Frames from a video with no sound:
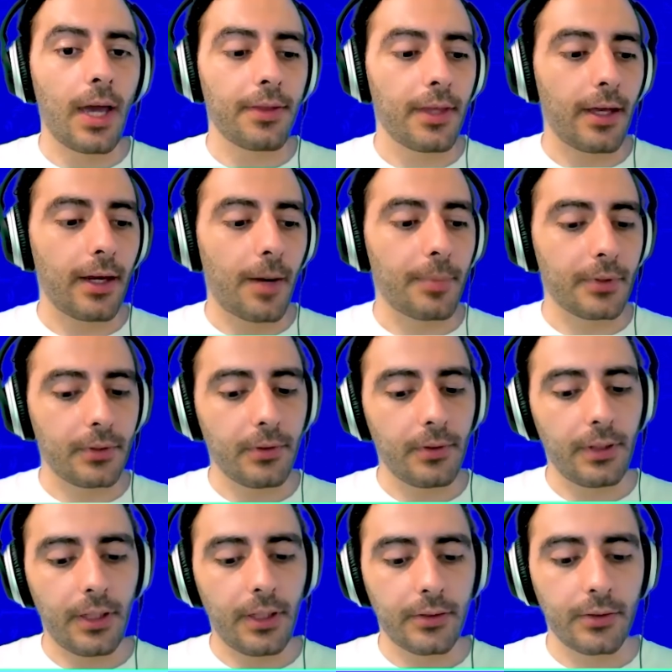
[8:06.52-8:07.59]
had that
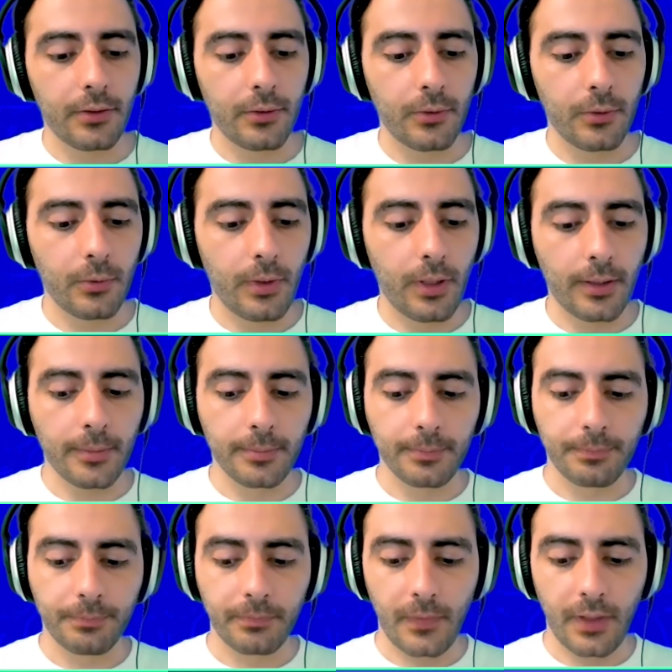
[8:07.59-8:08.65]
opportunity to
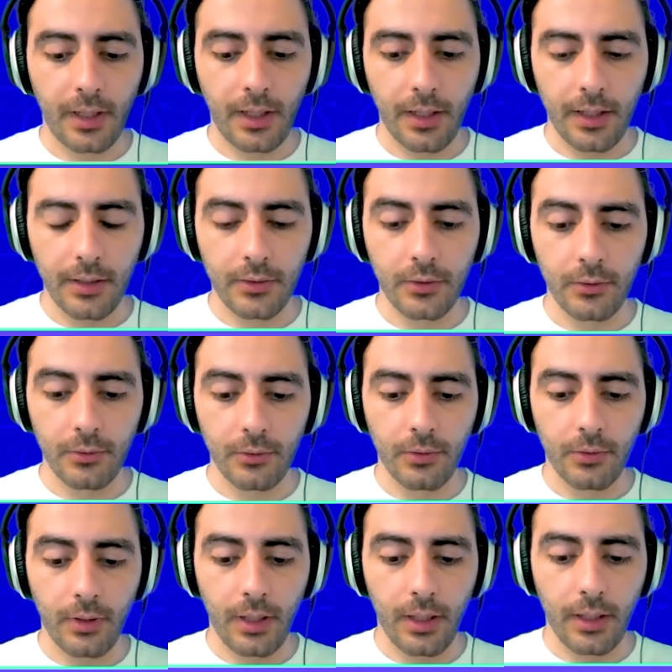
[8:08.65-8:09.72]
um uh to
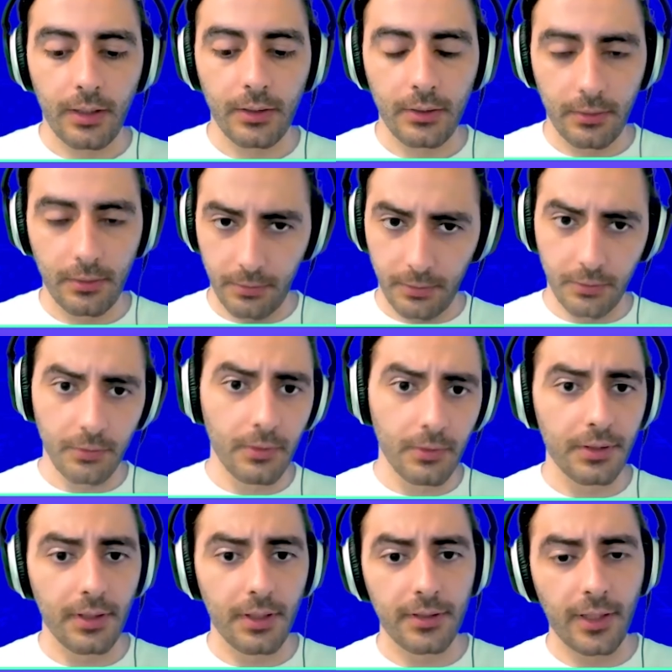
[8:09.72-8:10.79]
uh to to do
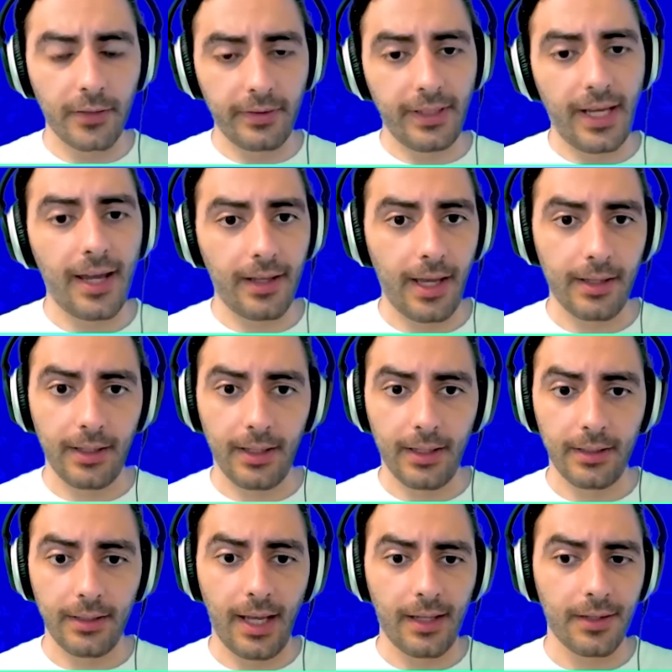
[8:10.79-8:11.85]
this uh, self uh,
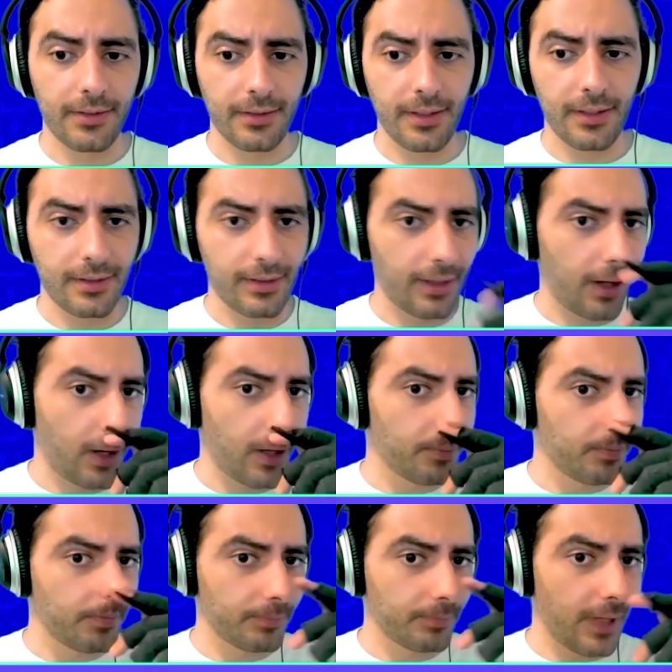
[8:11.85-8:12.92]
analysis
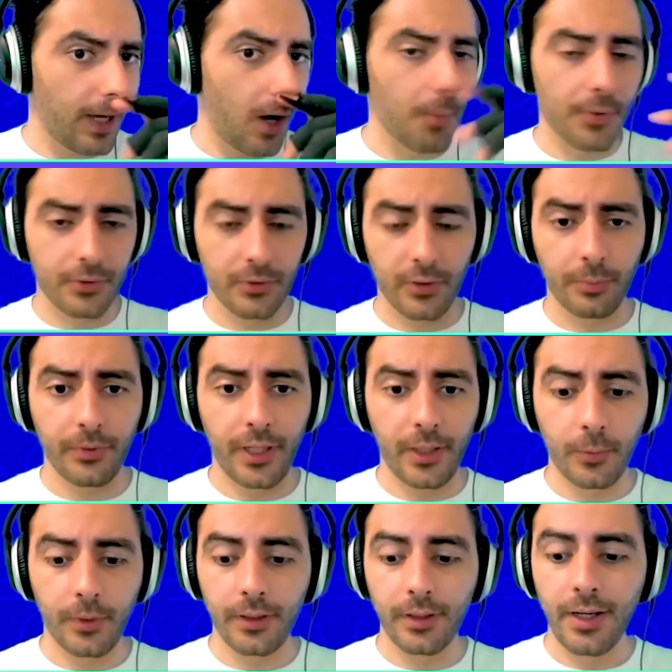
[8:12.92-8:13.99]
um almost to the point
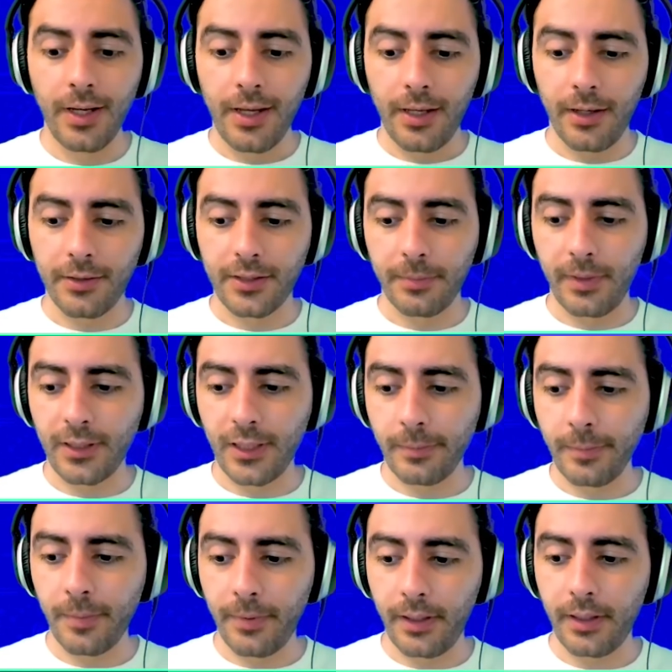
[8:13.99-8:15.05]
where you know, some of these
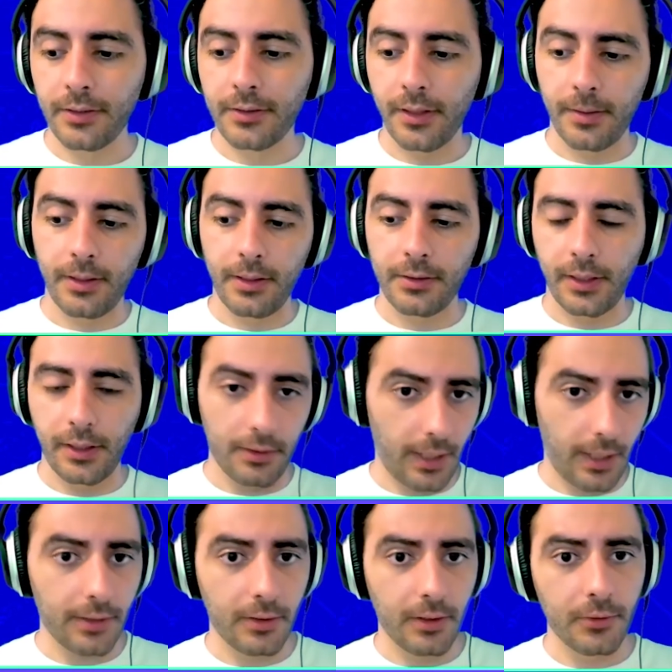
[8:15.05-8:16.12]
come up and it's like it's like a,
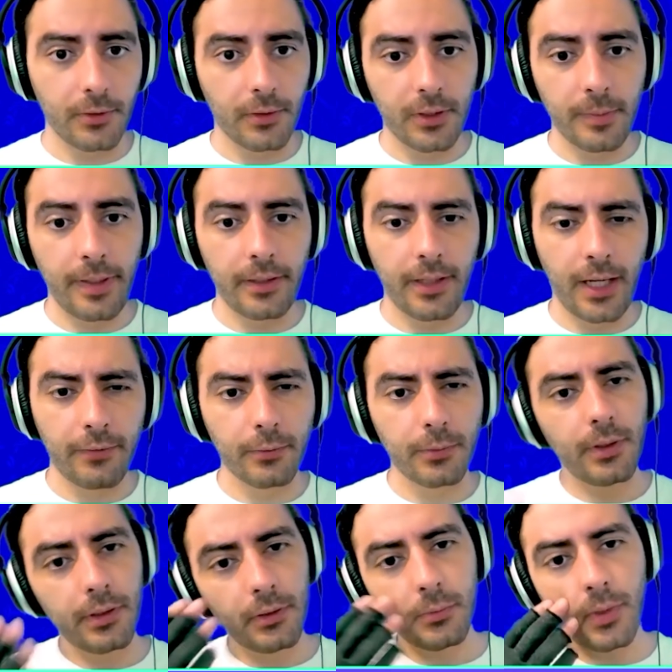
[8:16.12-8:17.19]
that internal debate you're having.
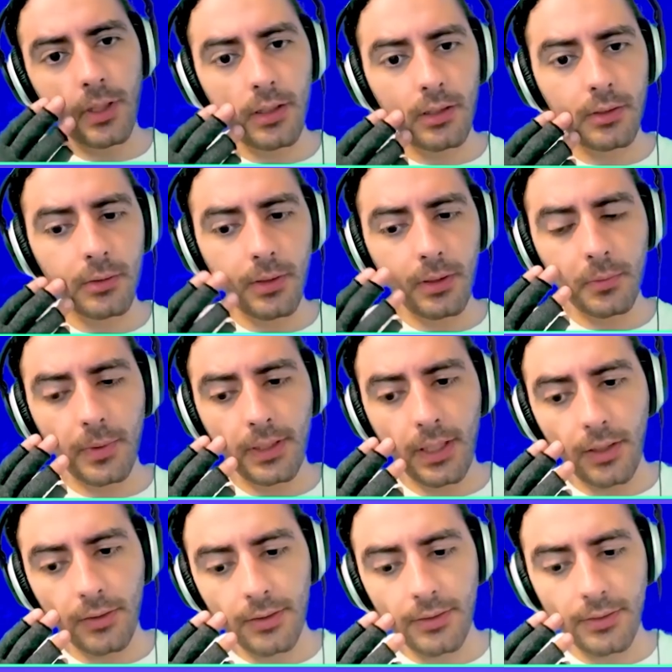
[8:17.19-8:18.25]
Uh, do I do I, do I
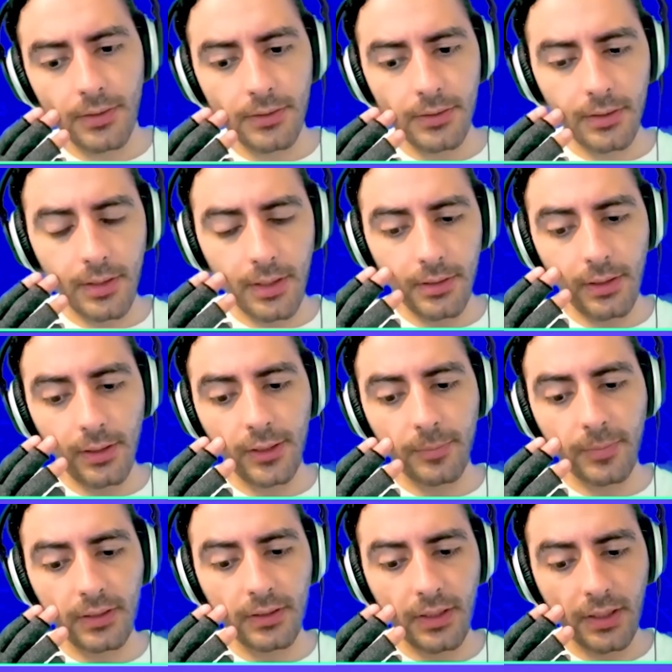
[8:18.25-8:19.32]
count this as, a, as an
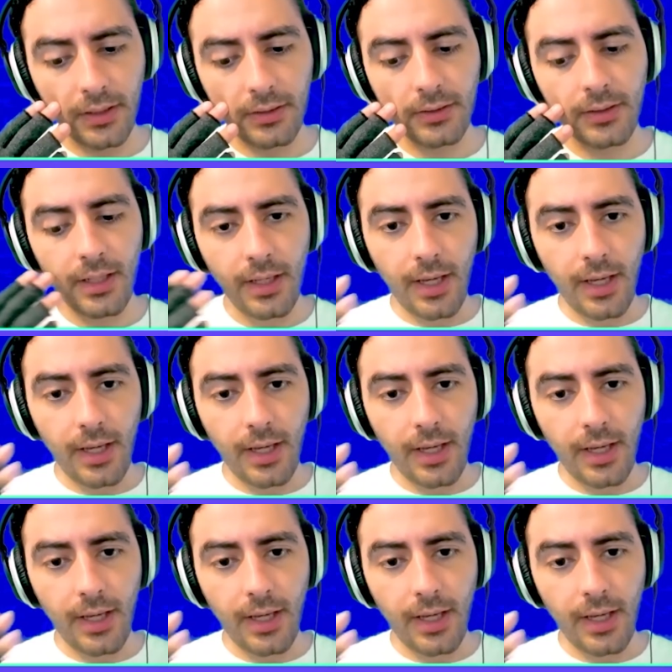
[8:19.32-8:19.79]
income in kind?